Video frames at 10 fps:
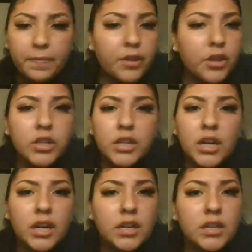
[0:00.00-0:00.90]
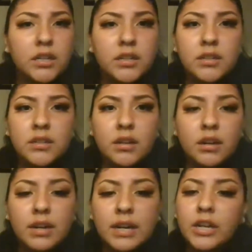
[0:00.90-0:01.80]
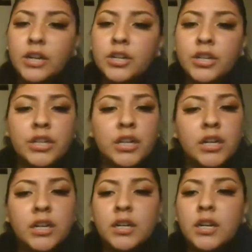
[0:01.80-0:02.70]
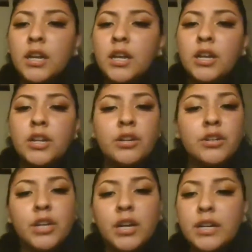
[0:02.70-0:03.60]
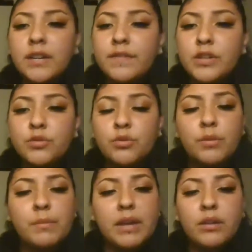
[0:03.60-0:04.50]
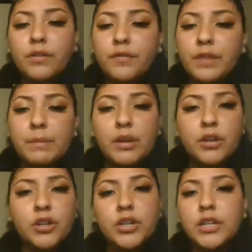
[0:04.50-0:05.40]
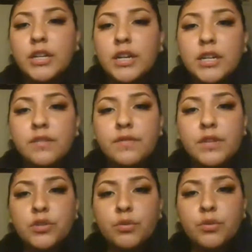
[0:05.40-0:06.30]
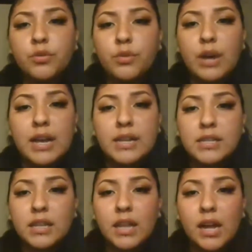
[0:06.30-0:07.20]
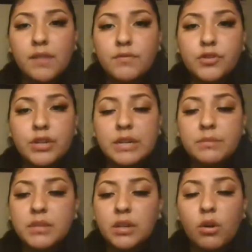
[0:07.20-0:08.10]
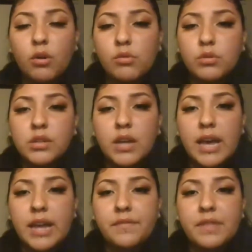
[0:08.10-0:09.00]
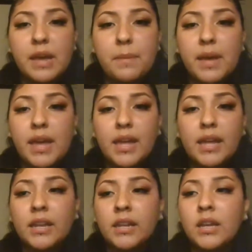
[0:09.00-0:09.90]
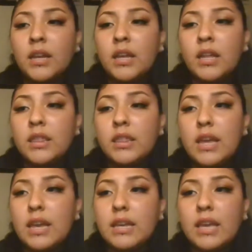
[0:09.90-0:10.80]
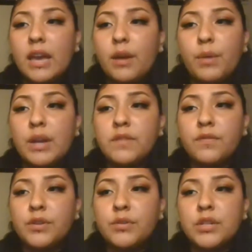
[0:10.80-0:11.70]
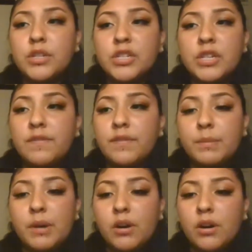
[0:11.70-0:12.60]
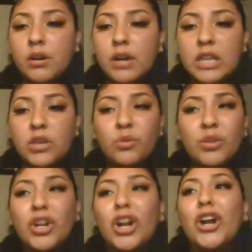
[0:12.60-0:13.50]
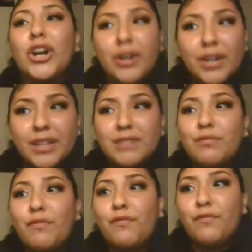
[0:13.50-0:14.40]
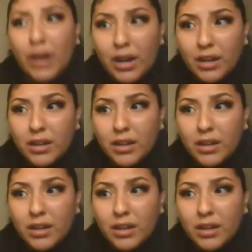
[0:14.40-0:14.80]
You're young. All right, you're a young individual, male or female. You're a young individual who has a lot of dreams and goals ahead of them, and they can't wait for you to achieve them all. And you look good as fuck.